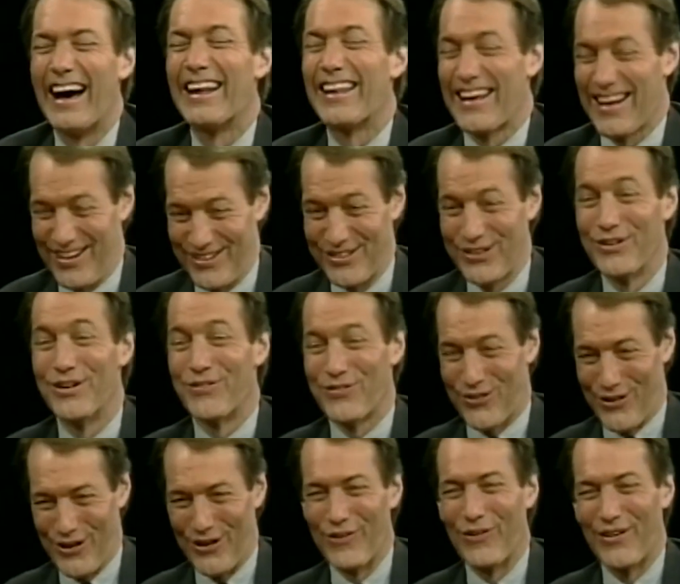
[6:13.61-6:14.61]
That'll do
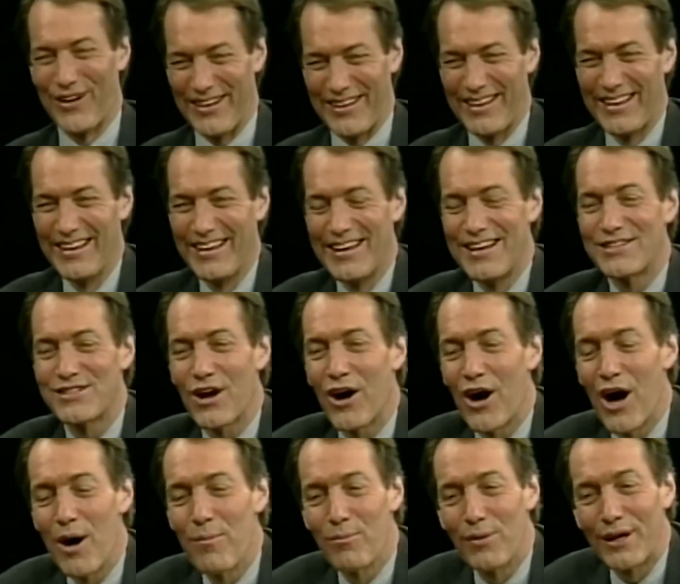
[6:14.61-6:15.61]
it for you. It's
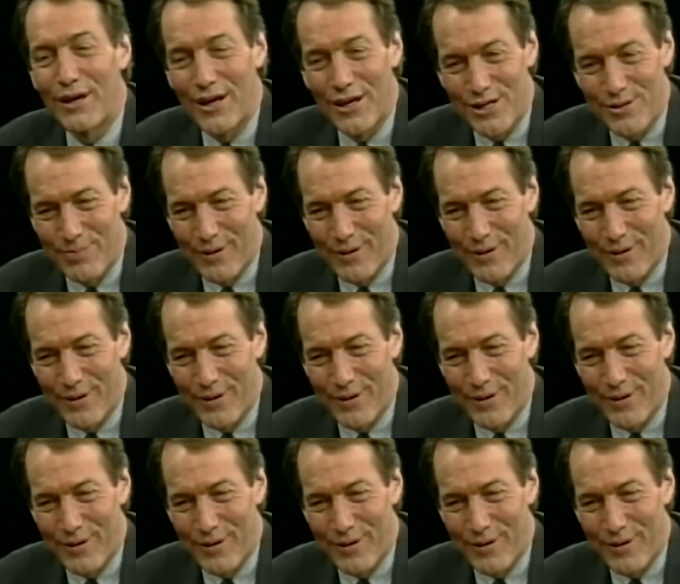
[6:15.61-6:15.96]
a humbling